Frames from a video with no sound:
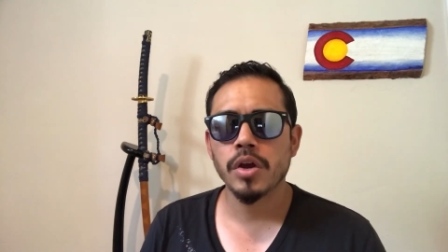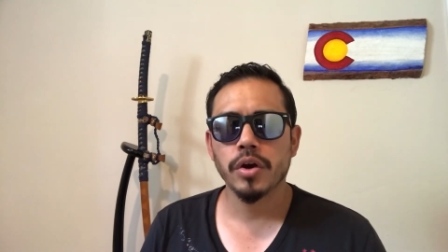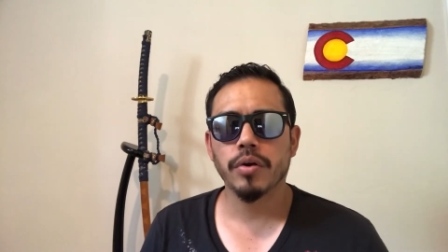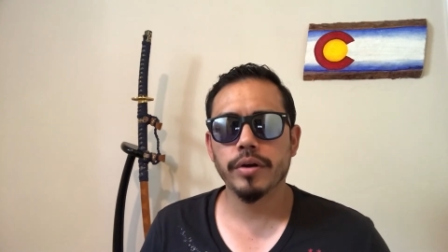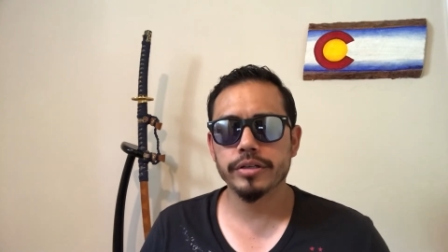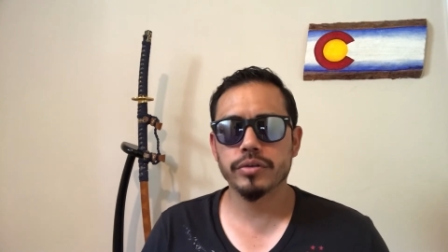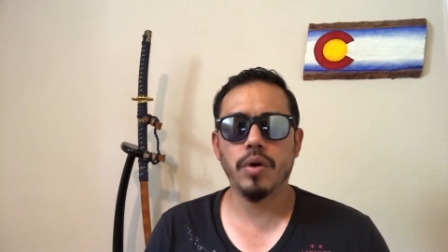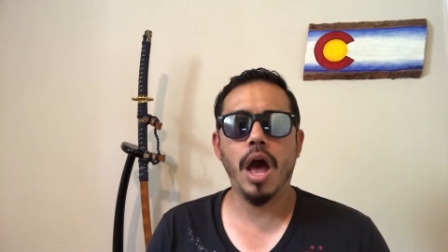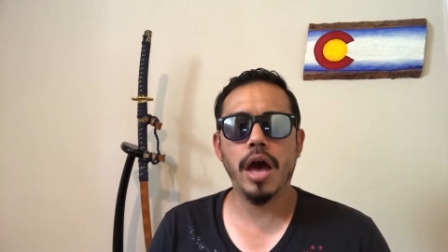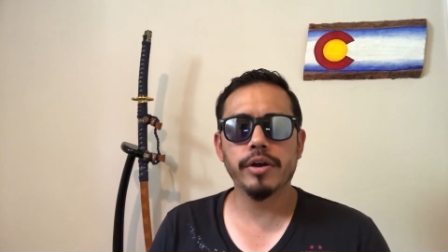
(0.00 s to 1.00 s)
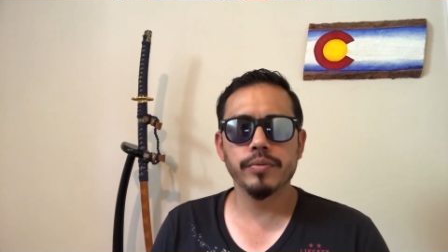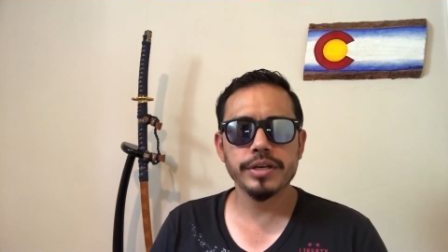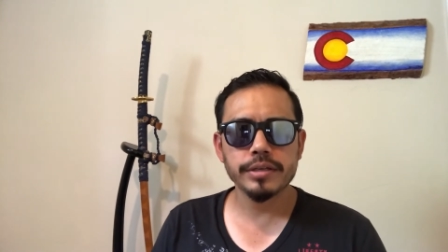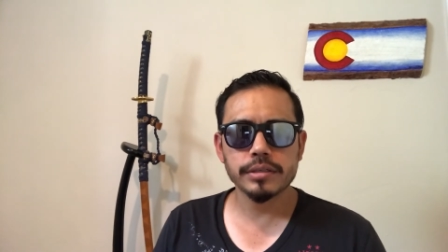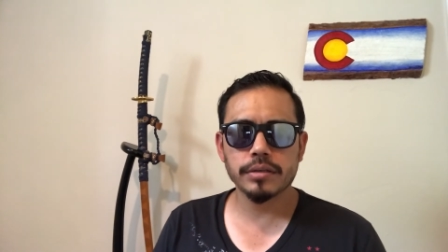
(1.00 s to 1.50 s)
Alright, so how do
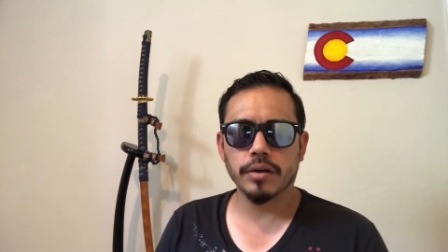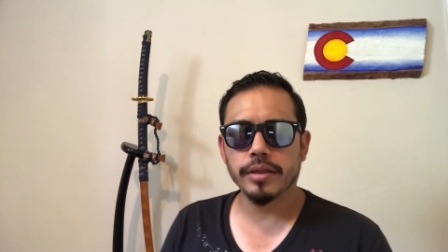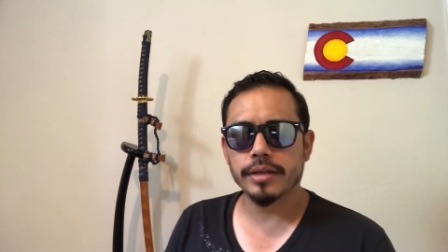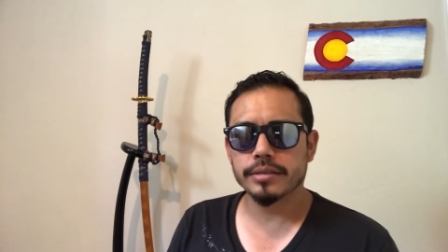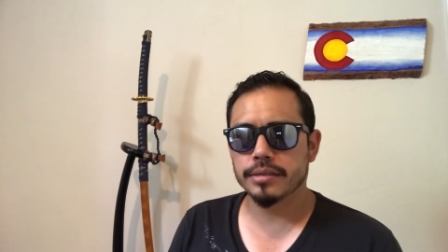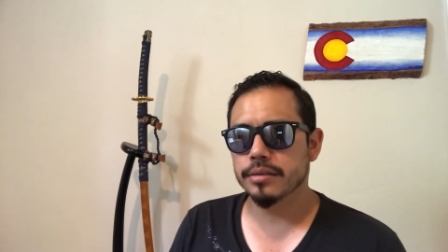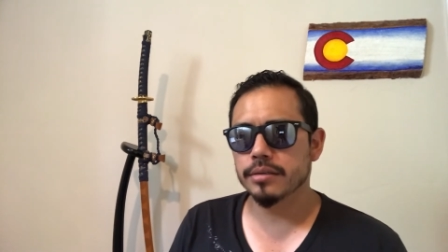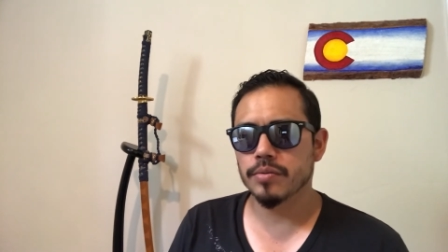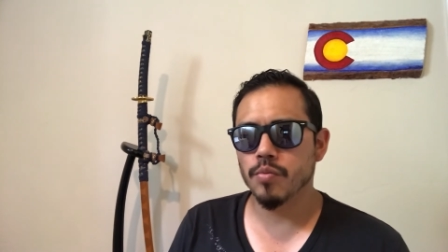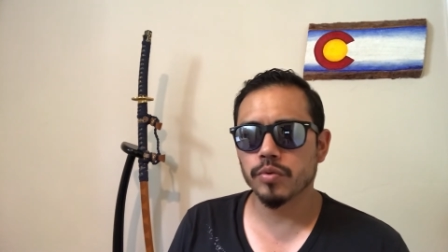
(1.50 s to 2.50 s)
we install that system?